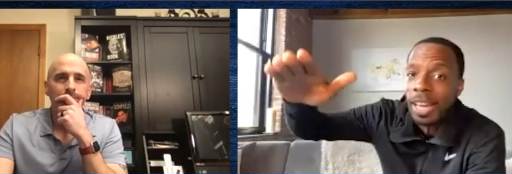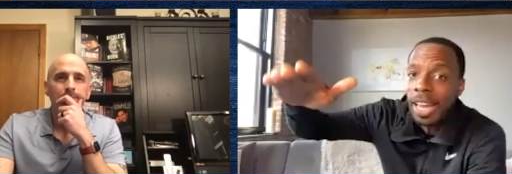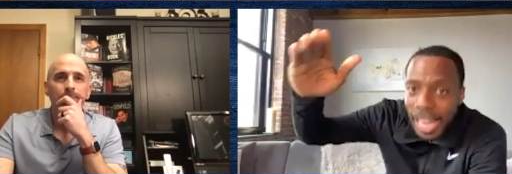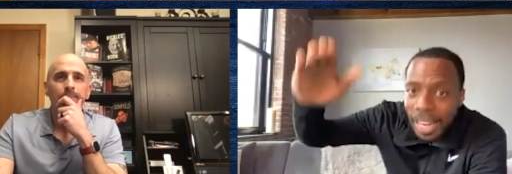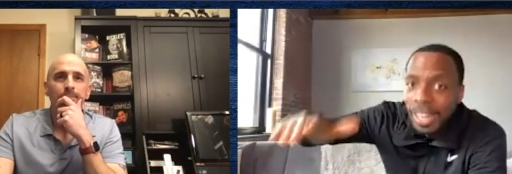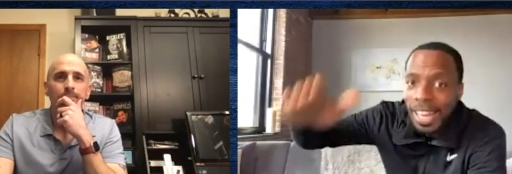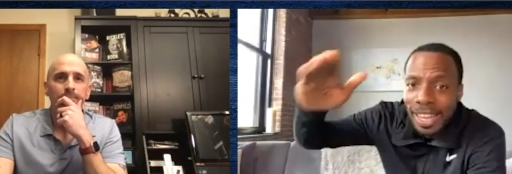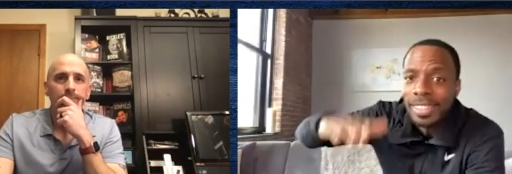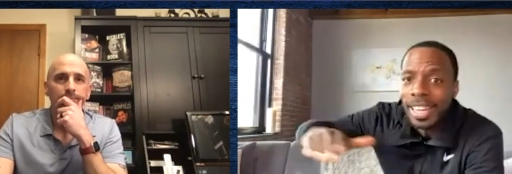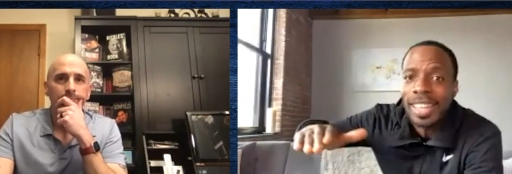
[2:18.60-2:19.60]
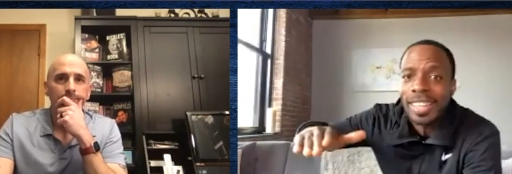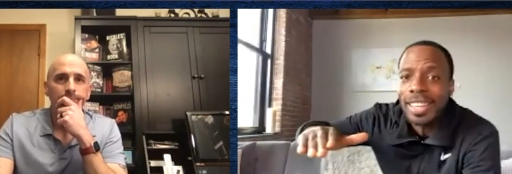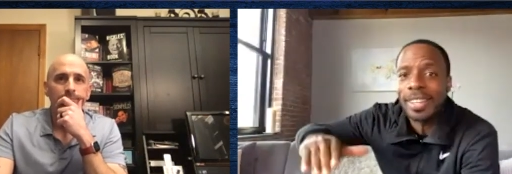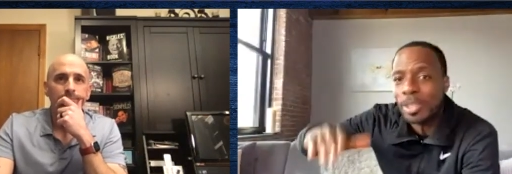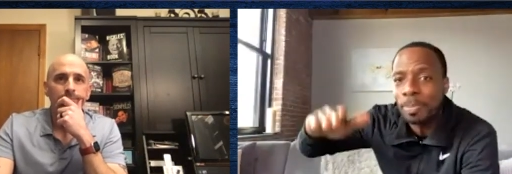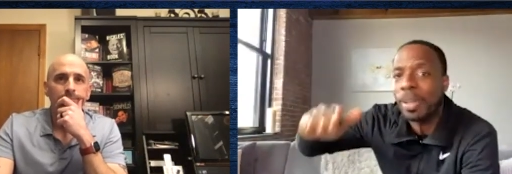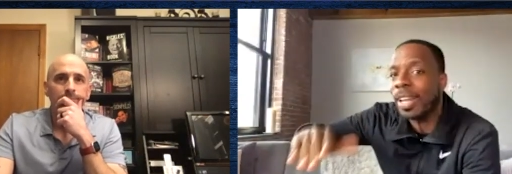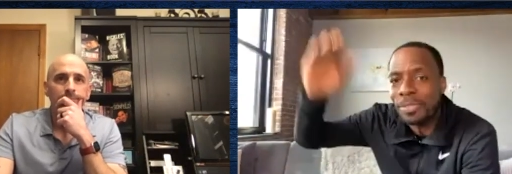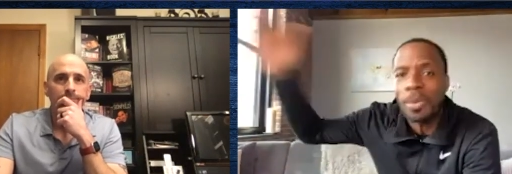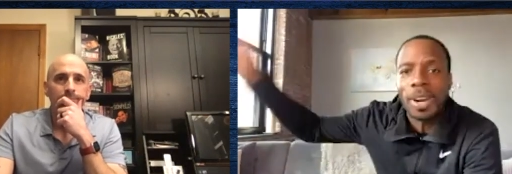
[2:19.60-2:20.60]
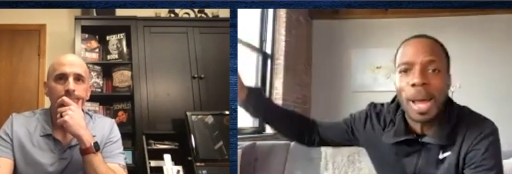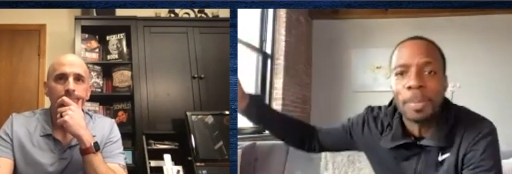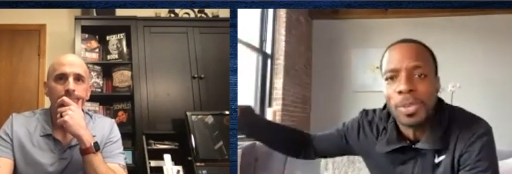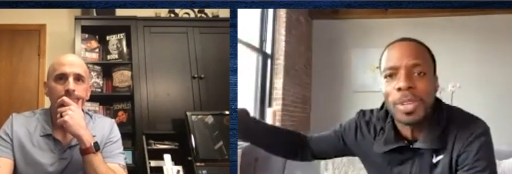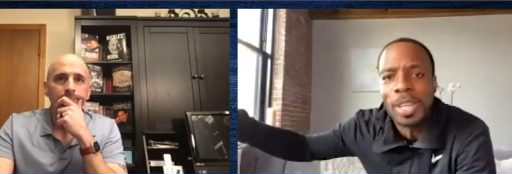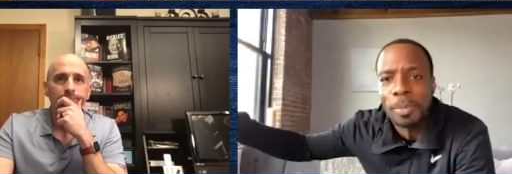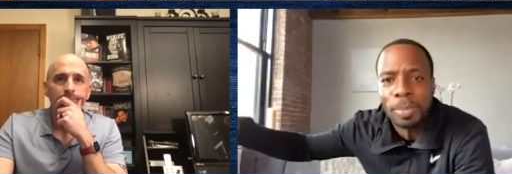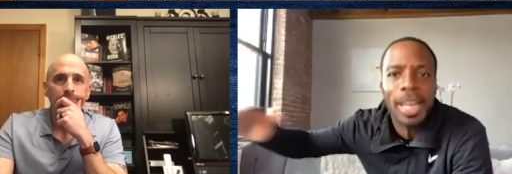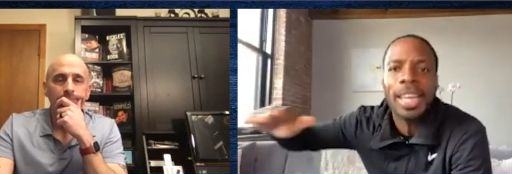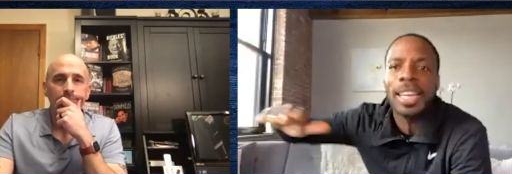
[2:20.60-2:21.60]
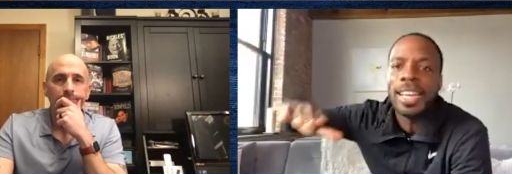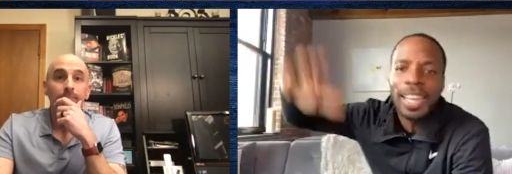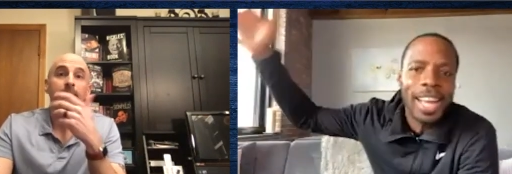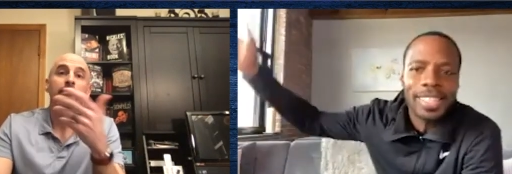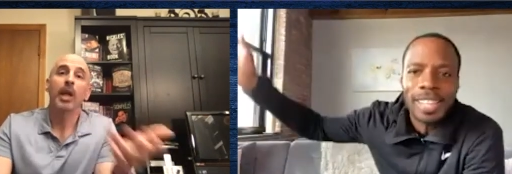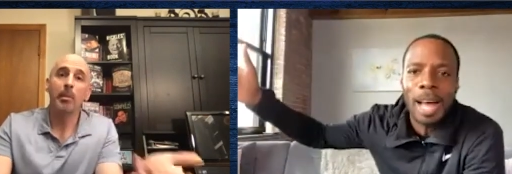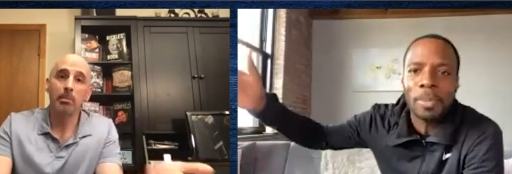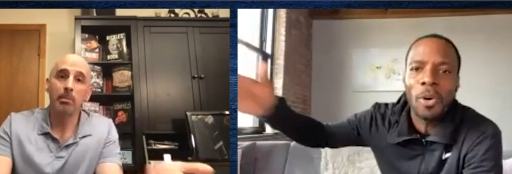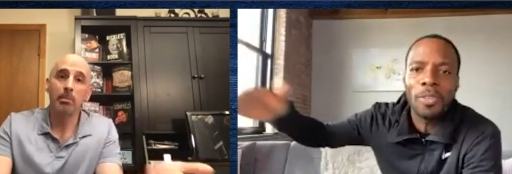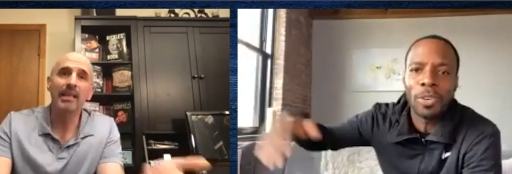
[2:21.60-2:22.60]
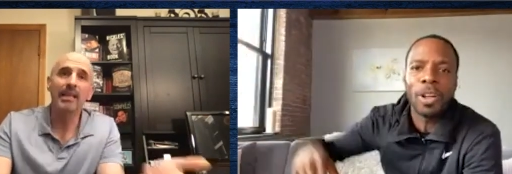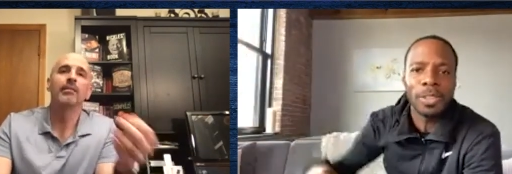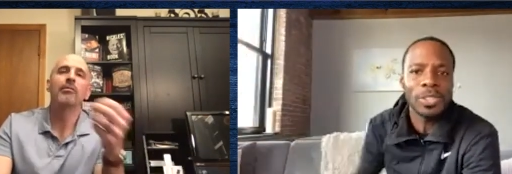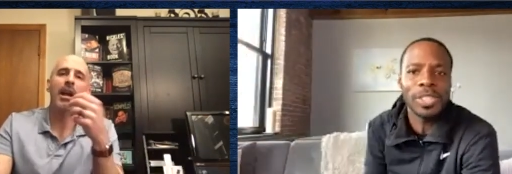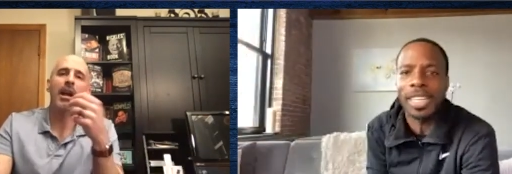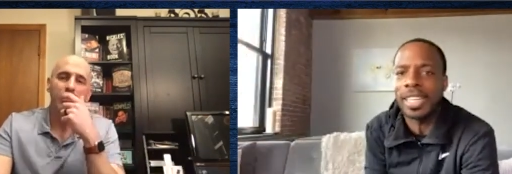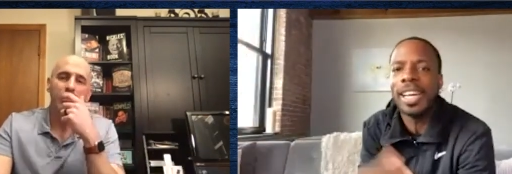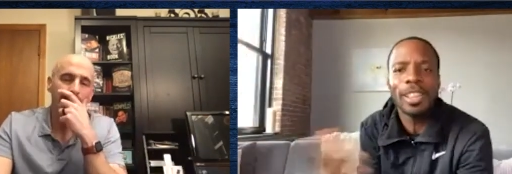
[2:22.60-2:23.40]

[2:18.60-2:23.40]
Speaker 1: Atlanta and the Knicks play for an opportunity to play a top playing, right.